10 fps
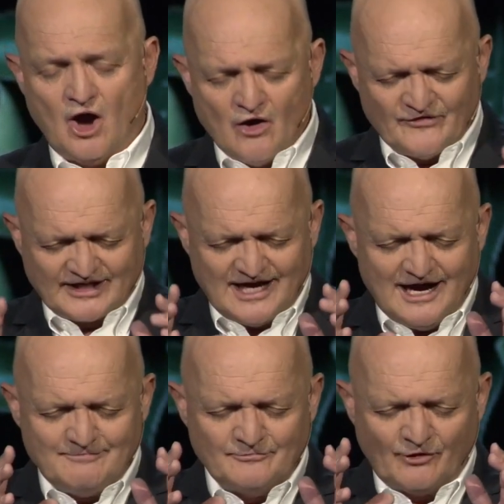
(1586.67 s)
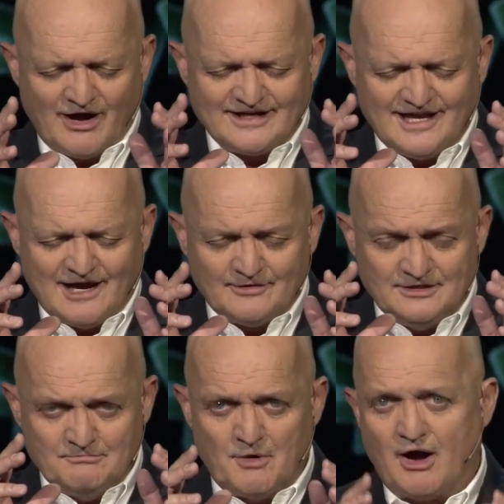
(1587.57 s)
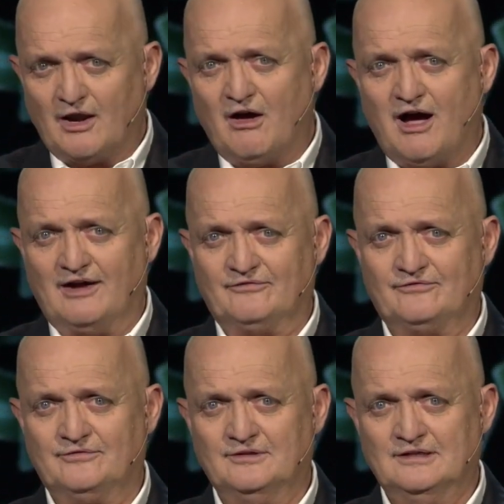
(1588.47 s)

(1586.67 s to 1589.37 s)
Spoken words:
overcome right now in my life